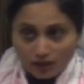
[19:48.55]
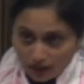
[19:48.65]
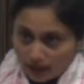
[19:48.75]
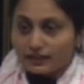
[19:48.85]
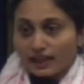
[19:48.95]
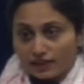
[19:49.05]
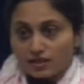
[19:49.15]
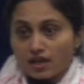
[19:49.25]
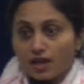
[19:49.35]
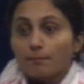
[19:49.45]
attained
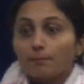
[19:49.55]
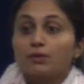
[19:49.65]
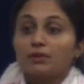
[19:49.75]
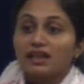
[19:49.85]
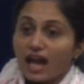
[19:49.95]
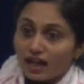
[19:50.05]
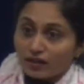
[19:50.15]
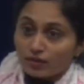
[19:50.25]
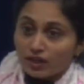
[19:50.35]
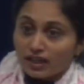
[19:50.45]
between
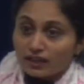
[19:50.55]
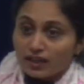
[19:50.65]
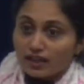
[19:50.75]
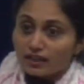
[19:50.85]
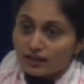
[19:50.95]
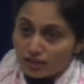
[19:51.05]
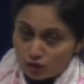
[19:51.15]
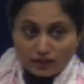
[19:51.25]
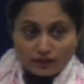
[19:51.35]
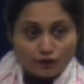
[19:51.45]
iodine in the
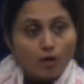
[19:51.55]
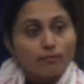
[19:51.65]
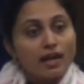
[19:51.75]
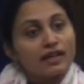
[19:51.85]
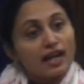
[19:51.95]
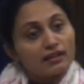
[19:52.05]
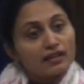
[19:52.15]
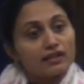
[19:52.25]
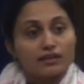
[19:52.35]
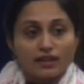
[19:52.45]
solid form and iodine
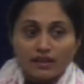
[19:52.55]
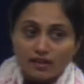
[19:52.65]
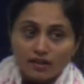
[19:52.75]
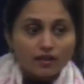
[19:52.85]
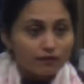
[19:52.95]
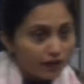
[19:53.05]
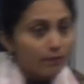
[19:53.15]
in the vapor